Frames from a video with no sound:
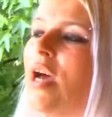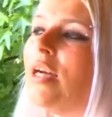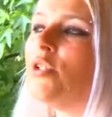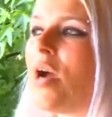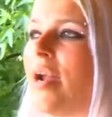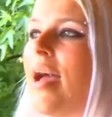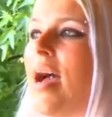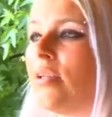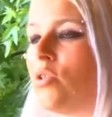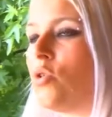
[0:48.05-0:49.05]
I try to
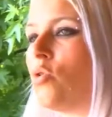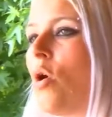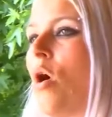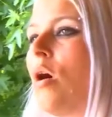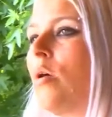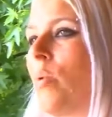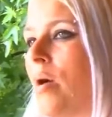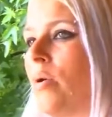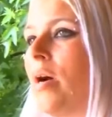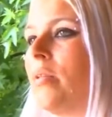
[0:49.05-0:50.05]
act strong
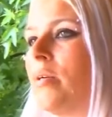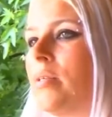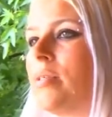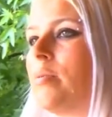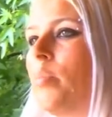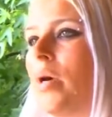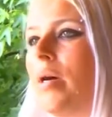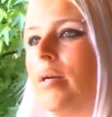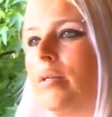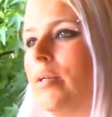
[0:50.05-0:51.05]
around others,
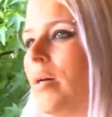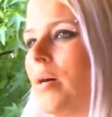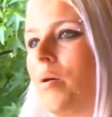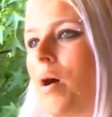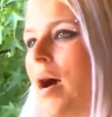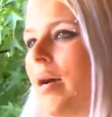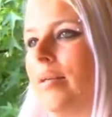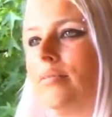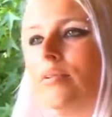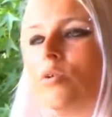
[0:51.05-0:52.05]
but, you know, I
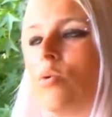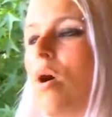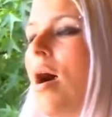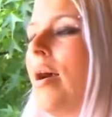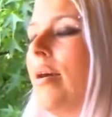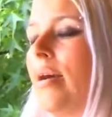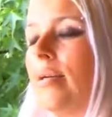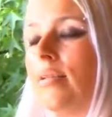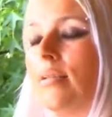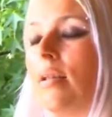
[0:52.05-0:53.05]
cry
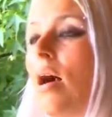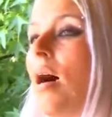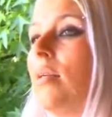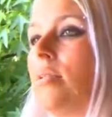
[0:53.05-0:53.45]
a lot.